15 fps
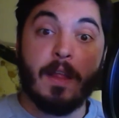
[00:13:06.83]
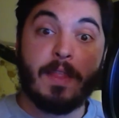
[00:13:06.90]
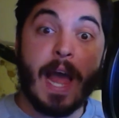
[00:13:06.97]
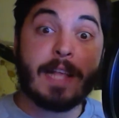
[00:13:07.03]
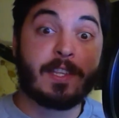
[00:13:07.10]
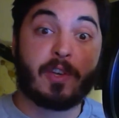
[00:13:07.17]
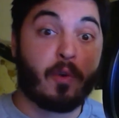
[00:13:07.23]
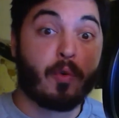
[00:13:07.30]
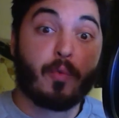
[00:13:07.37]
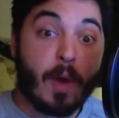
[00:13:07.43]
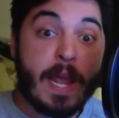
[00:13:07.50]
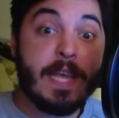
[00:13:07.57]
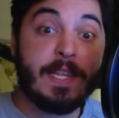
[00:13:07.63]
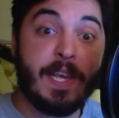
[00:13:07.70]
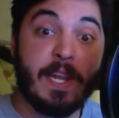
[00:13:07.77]
That's
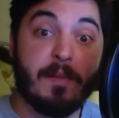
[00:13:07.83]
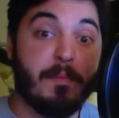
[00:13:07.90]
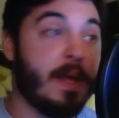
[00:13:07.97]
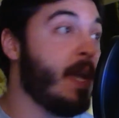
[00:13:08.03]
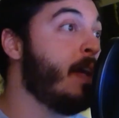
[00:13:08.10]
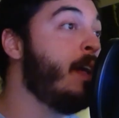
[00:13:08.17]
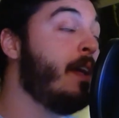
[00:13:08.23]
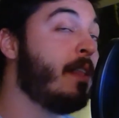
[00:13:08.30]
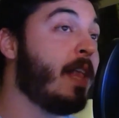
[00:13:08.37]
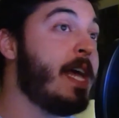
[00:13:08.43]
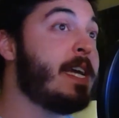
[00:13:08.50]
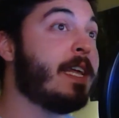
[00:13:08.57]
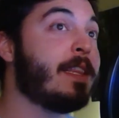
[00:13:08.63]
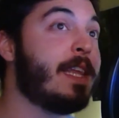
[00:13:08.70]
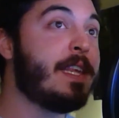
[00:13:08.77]
crazy to me.
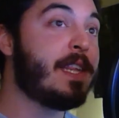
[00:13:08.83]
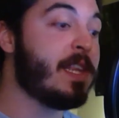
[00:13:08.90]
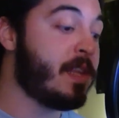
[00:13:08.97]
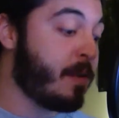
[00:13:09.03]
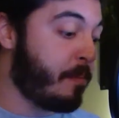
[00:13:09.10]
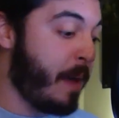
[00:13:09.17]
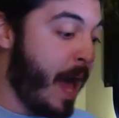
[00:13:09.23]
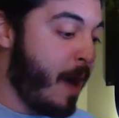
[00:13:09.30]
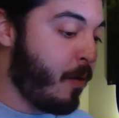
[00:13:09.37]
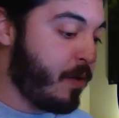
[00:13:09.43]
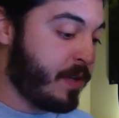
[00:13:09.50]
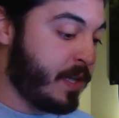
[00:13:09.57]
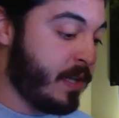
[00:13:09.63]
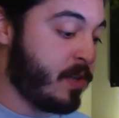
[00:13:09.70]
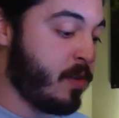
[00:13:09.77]
Like, this is a
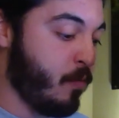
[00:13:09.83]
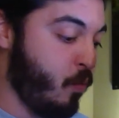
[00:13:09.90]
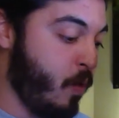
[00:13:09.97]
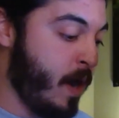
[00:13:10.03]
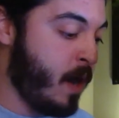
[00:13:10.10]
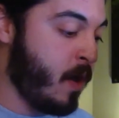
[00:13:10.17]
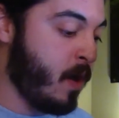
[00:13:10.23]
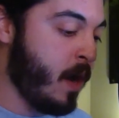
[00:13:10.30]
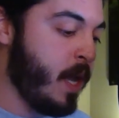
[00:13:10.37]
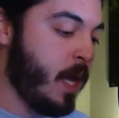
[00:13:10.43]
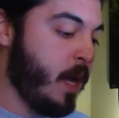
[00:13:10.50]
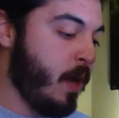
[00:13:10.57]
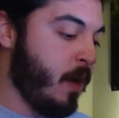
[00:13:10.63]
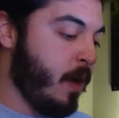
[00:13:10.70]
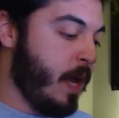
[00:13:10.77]
power system where
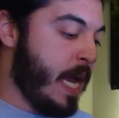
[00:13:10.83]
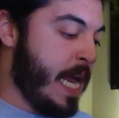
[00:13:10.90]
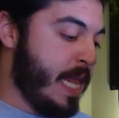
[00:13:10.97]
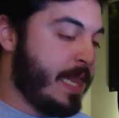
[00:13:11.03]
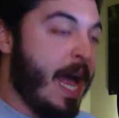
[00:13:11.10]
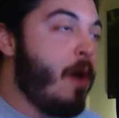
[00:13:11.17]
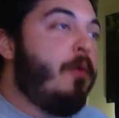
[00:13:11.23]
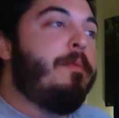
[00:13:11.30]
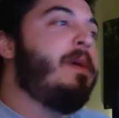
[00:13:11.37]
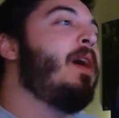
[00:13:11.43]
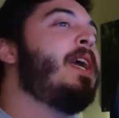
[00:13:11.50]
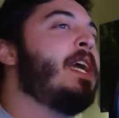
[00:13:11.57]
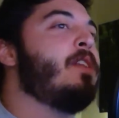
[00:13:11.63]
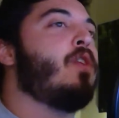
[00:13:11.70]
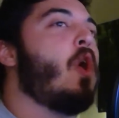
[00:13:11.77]
that would be
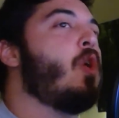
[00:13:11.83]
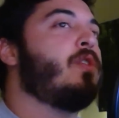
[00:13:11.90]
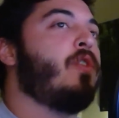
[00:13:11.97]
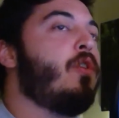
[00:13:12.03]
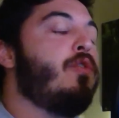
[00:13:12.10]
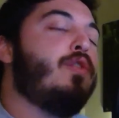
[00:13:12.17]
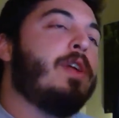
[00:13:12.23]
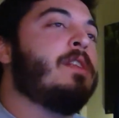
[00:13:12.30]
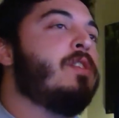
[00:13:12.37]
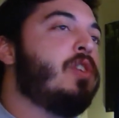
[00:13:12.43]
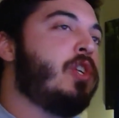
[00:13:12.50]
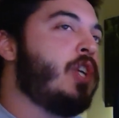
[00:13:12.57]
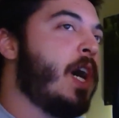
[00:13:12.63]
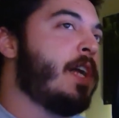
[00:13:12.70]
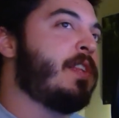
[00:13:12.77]
like in Naruto, you
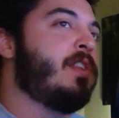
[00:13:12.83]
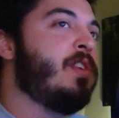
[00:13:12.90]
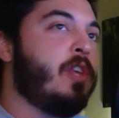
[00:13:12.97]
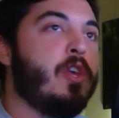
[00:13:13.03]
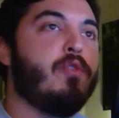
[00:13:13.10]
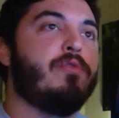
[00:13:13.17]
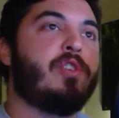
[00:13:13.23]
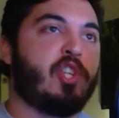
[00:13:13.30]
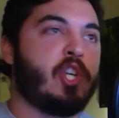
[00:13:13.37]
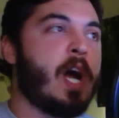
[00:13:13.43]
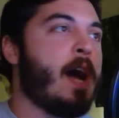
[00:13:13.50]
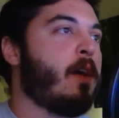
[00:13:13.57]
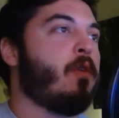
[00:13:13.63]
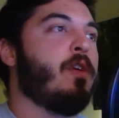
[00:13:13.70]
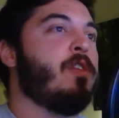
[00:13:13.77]
didn't just use
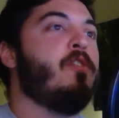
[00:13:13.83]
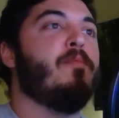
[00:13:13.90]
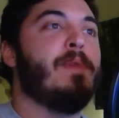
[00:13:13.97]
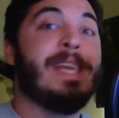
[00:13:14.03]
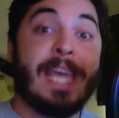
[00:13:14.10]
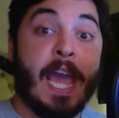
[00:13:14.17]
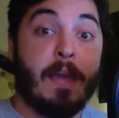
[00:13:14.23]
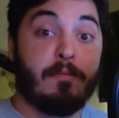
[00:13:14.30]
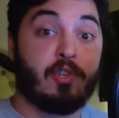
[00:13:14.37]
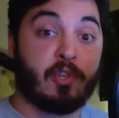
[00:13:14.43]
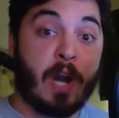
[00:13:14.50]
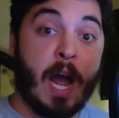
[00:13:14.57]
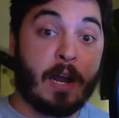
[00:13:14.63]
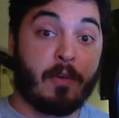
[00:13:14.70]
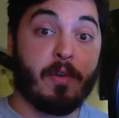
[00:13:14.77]
chakra, you became
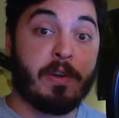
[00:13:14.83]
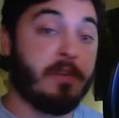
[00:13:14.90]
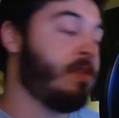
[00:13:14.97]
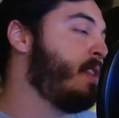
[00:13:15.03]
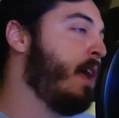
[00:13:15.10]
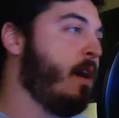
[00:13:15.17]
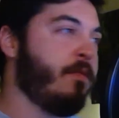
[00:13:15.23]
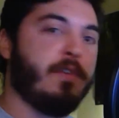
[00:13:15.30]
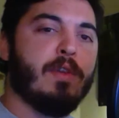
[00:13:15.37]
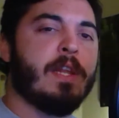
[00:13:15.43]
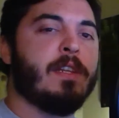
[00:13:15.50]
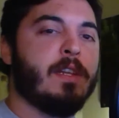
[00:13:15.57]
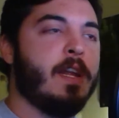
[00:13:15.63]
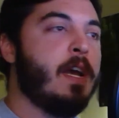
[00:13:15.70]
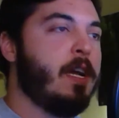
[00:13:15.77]
chakra yourself. You
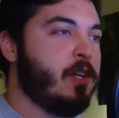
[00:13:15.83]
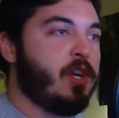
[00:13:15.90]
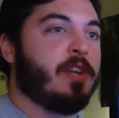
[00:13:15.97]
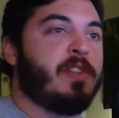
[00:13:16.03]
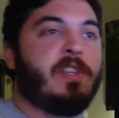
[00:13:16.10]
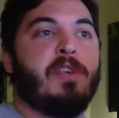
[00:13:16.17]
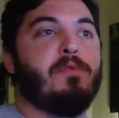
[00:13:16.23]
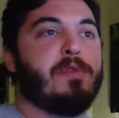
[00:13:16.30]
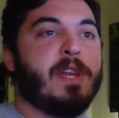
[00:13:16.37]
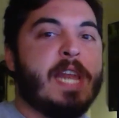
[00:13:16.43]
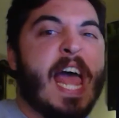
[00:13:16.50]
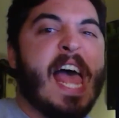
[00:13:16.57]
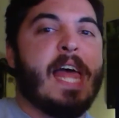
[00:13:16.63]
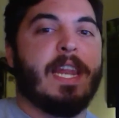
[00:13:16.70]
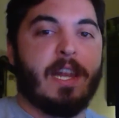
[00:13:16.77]
didn't just use
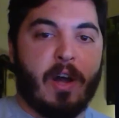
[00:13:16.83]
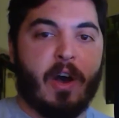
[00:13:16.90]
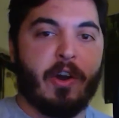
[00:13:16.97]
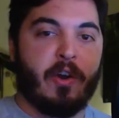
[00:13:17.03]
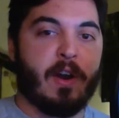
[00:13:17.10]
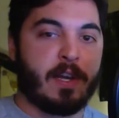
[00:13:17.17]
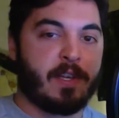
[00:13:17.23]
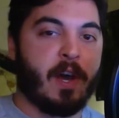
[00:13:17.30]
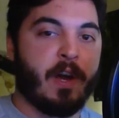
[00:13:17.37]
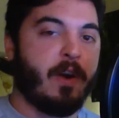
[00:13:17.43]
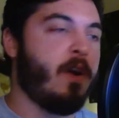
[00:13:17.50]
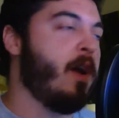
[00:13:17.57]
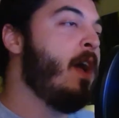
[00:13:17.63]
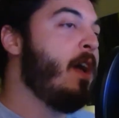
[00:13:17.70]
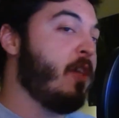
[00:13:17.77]
Nen in Hunter x
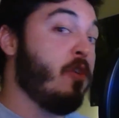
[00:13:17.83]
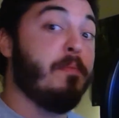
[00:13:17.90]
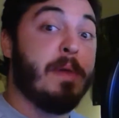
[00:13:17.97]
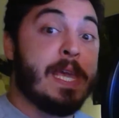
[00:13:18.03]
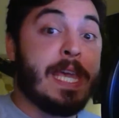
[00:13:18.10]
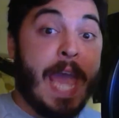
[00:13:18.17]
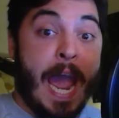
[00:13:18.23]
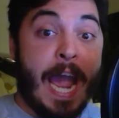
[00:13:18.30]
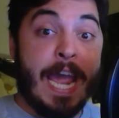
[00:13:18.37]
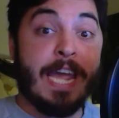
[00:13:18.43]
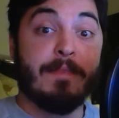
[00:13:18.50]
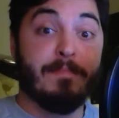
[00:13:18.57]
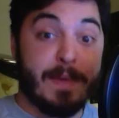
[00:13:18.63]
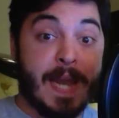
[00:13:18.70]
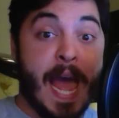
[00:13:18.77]
Hunter, you
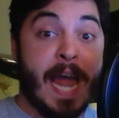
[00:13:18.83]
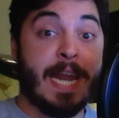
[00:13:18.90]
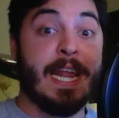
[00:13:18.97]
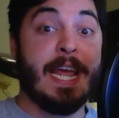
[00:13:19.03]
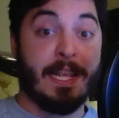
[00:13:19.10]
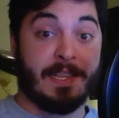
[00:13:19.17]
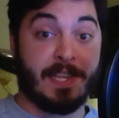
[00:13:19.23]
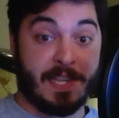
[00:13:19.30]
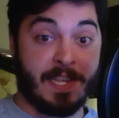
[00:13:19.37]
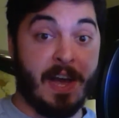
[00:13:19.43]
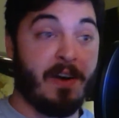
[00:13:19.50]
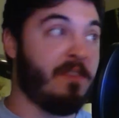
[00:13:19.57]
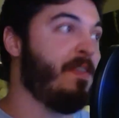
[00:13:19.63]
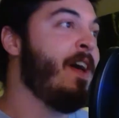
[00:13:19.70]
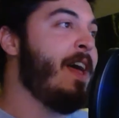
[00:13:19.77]
became Nen
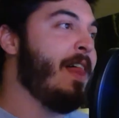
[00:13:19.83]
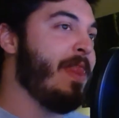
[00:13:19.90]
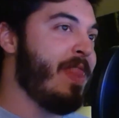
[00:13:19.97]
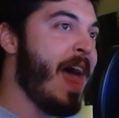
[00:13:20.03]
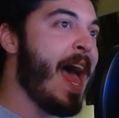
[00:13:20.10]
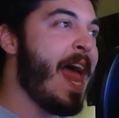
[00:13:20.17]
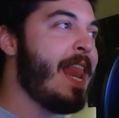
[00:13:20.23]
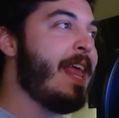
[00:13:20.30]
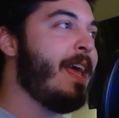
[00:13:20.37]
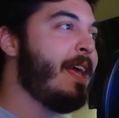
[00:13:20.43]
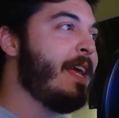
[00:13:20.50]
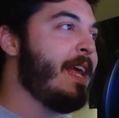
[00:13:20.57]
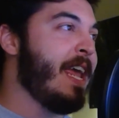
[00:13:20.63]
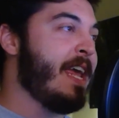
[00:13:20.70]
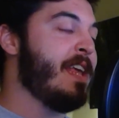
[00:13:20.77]
itself. That
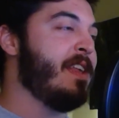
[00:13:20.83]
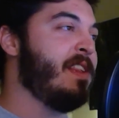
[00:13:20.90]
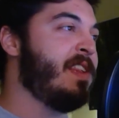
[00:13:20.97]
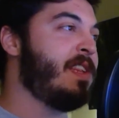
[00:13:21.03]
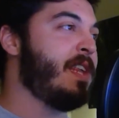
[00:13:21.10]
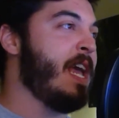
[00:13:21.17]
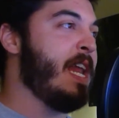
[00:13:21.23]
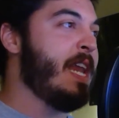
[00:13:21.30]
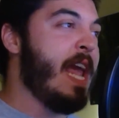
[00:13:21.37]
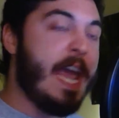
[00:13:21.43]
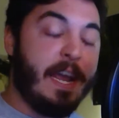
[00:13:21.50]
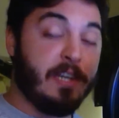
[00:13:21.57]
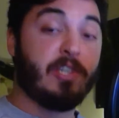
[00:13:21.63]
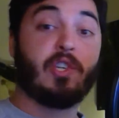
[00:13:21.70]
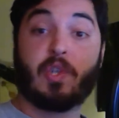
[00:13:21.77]
is an
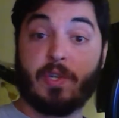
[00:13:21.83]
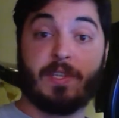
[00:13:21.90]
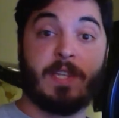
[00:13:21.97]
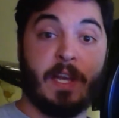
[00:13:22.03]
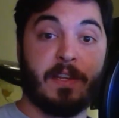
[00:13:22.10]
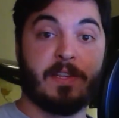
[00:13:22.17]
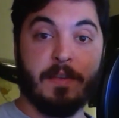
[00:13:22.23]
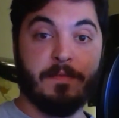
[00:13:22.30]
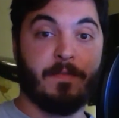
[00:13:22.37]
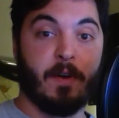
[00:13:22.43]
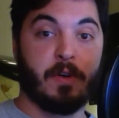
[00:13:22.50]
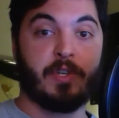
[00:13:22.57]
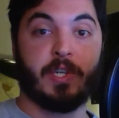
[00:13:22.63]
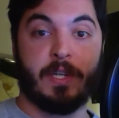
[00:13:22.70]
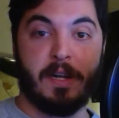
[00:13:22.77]
interesting
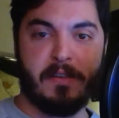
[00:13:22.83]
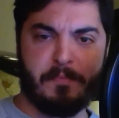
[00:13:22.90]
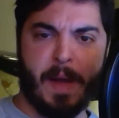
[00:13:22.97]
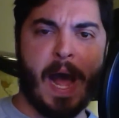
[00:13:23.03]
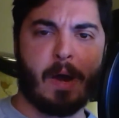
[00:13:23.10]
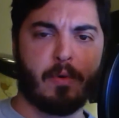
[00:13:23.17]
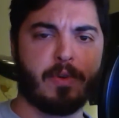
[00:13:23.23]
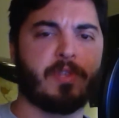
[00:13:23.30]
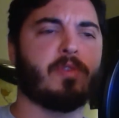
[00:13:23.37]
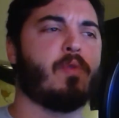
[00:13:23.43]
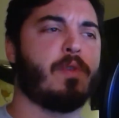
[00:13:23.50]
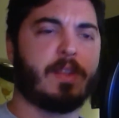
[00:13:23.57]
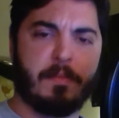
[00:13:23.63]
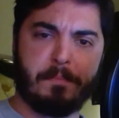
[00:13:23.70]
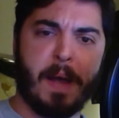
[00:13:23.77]
subversion of power
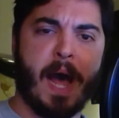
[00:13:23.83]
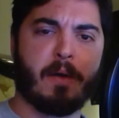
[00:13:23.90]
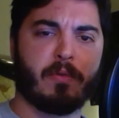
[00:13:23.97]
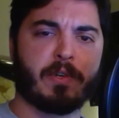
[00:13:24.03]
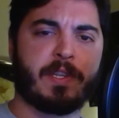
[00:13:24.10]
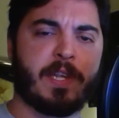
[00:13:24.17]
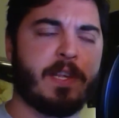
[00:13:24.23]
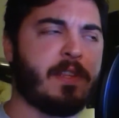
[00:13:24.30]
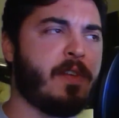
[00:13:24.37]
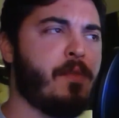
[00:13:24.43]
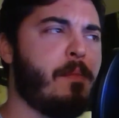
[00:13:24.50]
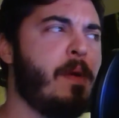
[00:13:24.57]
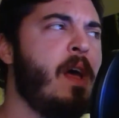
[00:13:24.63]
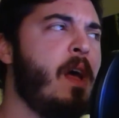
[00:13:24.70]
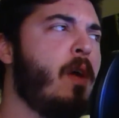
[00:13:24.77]
source and power
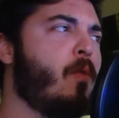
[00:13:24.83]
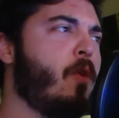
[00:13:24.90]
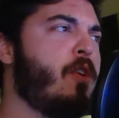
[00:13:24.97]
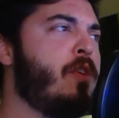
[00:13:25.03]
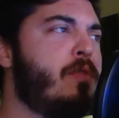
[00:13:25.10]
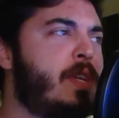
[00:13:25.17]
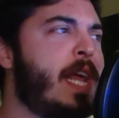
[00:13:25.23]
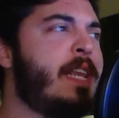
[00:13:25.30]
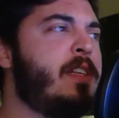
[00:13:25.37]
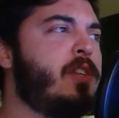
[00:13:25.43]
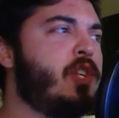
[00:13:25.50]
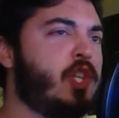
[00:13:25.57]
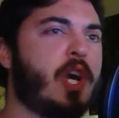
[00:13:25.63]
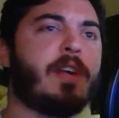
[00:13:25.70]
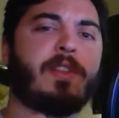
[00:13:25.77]
system, where you
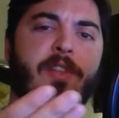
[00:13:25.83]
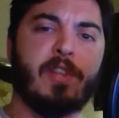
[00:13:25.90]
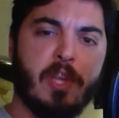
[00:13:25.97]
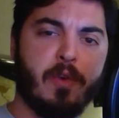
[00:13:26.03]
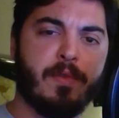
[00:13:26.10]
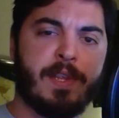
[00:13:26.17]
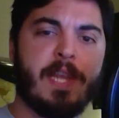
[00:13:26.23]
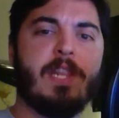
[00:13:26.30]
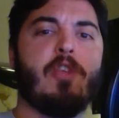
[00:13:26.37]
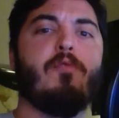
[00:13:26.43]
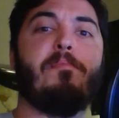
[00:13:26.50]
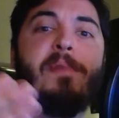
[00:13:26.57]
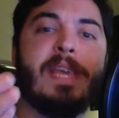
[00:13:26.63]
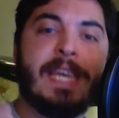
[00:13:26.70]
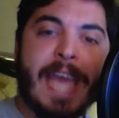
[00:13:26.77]
didn't just use it,
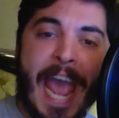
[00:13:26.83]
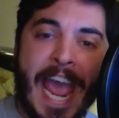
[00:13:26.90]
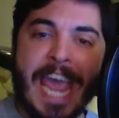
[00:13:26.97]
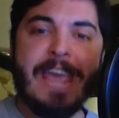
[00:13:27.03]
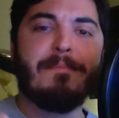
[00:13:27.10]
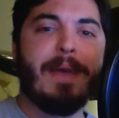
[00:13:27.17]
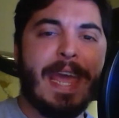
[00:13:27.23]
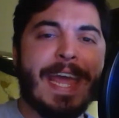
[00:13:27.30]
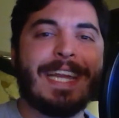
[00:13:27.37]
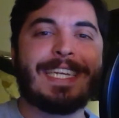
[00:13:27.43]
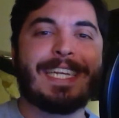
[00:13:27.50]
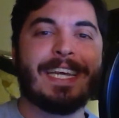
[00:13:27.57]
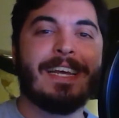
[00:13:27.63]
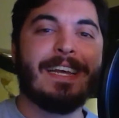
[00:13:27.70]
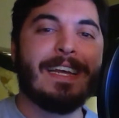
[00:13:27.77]
you became
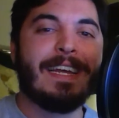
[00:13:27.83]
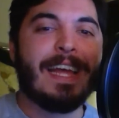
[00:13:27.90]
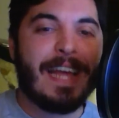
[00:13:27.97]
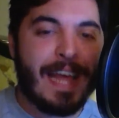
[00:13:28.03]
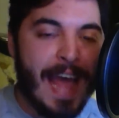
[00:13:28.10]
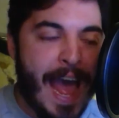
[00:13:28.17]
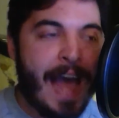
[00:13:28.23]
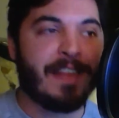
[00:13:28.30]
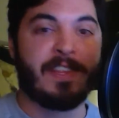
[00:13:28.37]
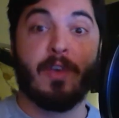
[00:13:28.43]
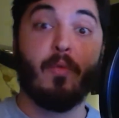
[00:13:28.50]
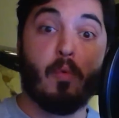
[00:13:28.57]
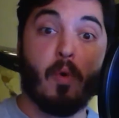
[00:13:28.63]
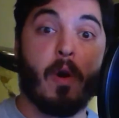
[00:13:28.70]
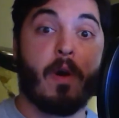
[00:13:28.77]
it, as
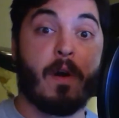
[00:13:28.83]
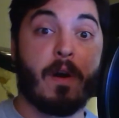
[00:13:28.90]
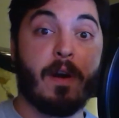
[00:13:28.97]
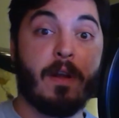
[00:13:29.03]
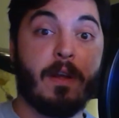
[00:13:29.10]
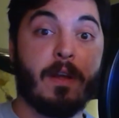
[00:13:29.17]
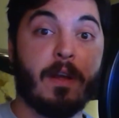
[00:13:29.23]
it were.